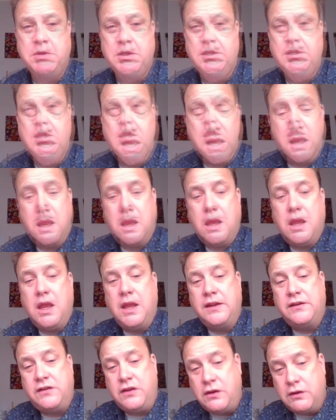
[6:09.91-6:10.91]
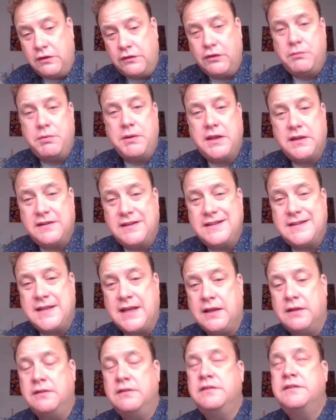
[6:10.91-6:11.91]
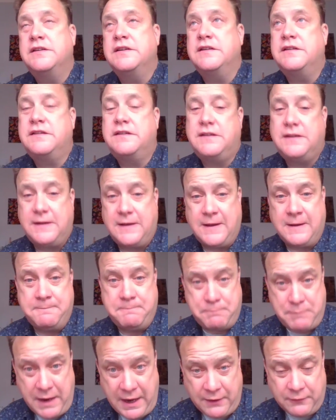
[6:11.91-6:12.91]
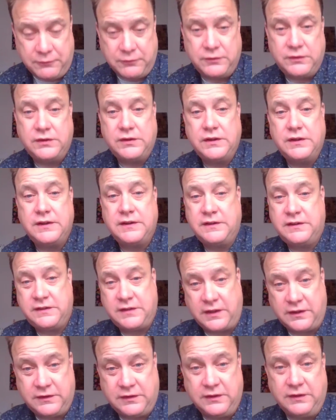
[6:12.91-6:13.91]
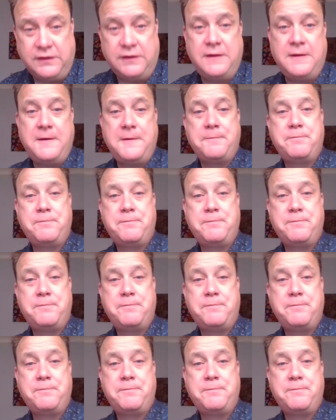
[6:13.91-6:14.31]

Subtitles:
But it's useful because it tells us about Sutton